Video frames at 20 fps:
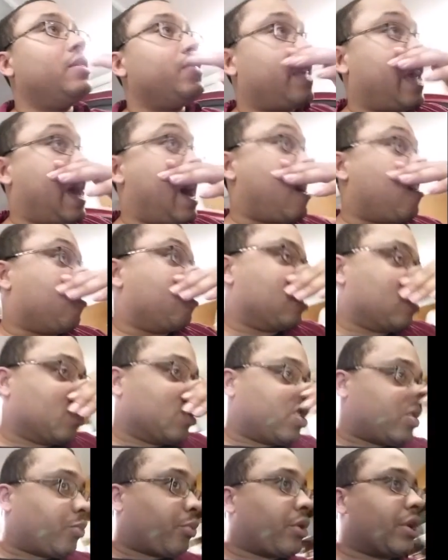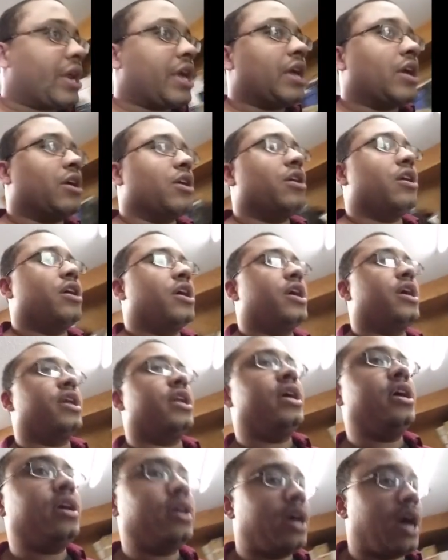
That one was pretty good.